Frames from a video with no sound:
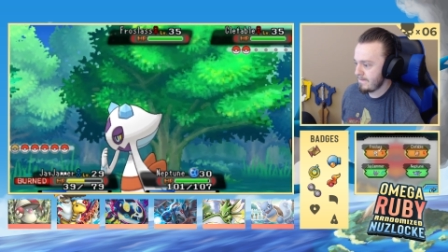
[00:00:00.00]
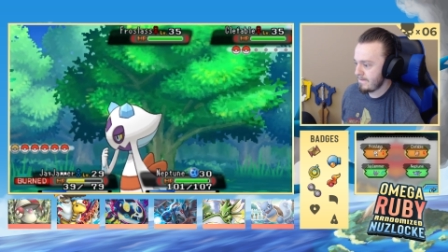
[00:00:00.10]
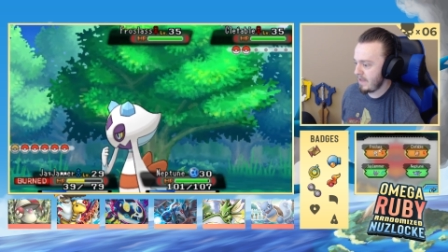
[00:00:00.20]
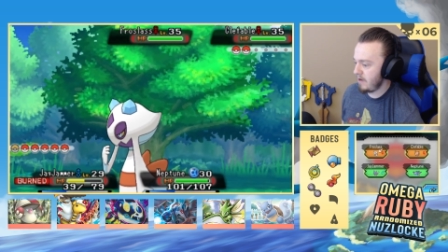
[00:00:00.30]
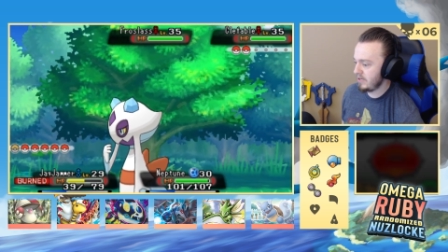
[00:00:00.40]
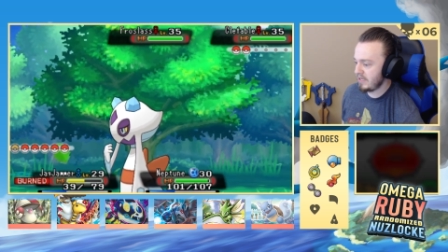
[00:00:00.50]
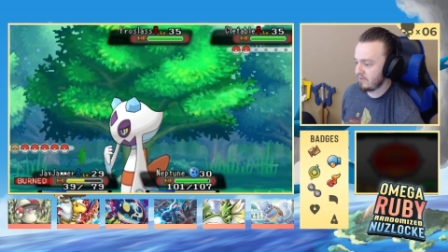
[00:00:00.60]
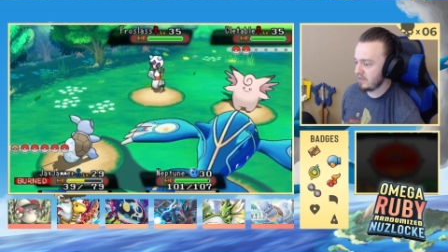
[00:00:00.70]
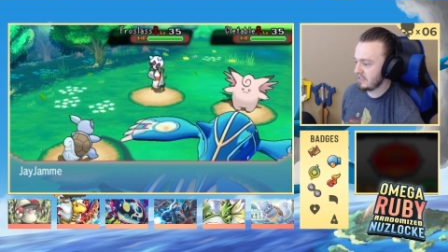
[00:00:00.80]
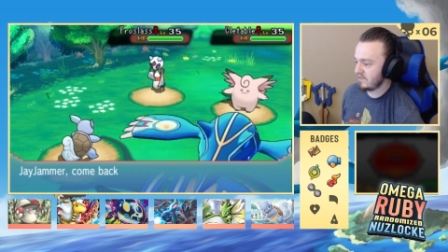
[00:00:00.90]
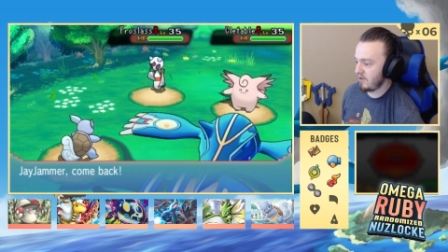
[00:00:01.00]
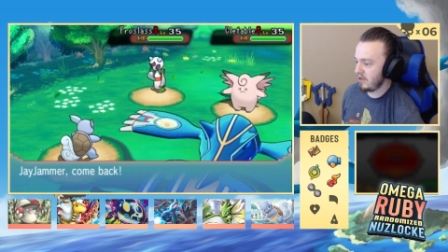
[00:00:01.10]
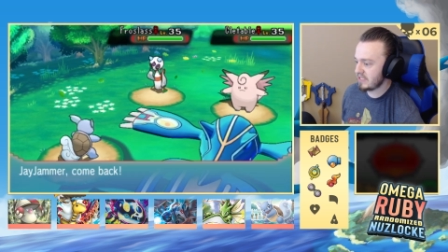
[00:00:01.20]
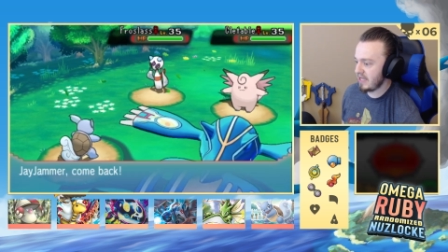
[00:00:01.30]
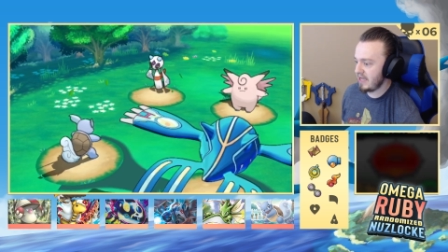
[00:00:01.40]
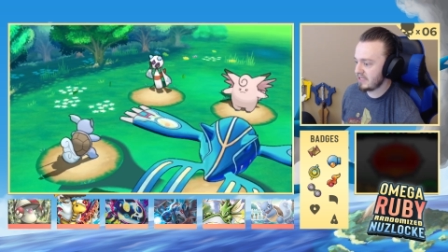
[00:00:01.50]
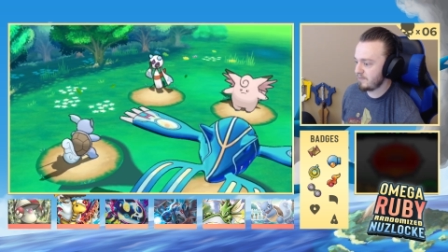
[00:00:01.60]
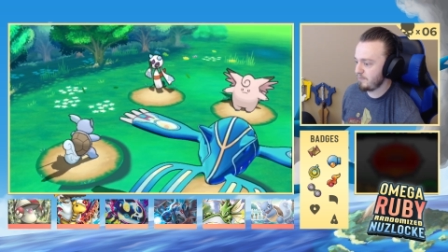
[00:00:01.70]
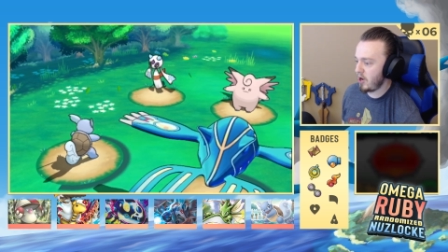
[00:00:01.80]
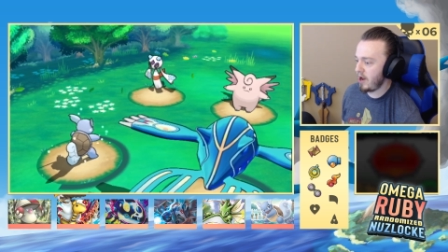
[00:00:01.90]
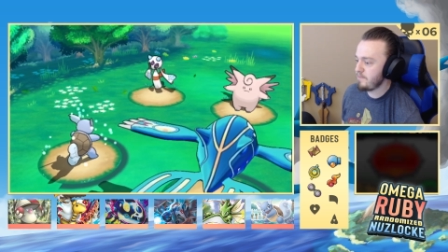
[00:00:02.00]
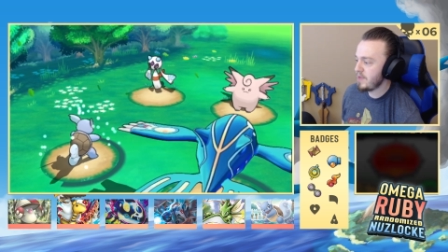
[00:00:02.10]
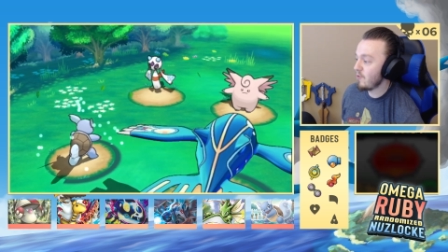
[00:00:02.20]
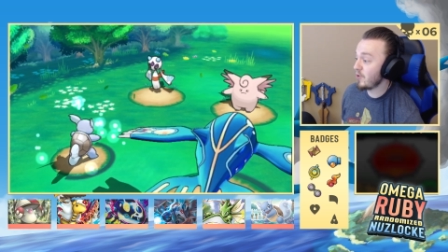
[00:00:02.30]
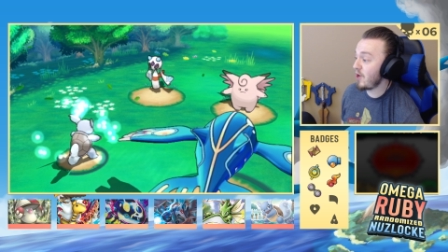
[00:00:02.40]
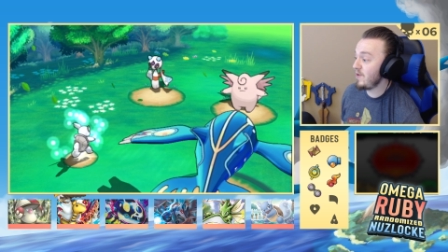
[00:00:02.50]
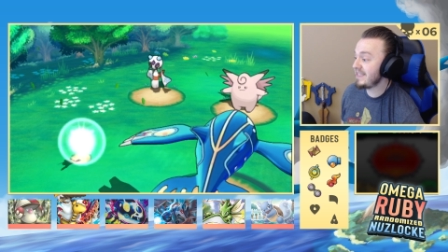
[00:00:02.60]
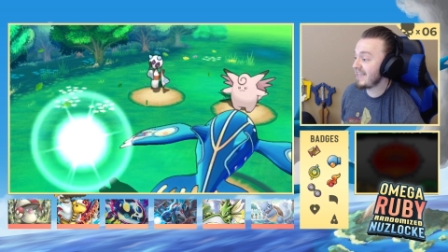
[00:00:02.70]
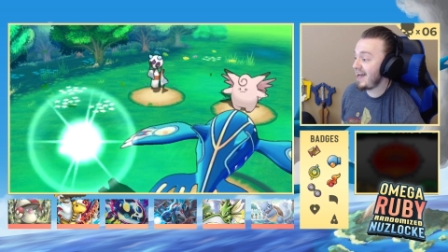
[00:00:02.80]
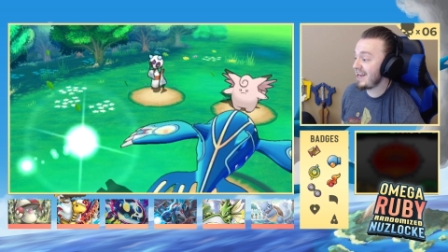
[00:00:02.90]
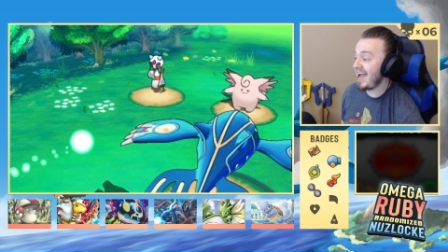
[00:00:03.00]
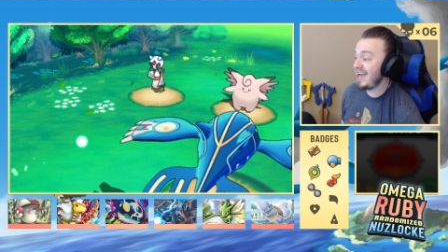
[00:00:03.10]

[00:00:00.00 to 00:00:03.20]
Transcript: I want to get rid of this Frostlass. All right, we're going into Ane.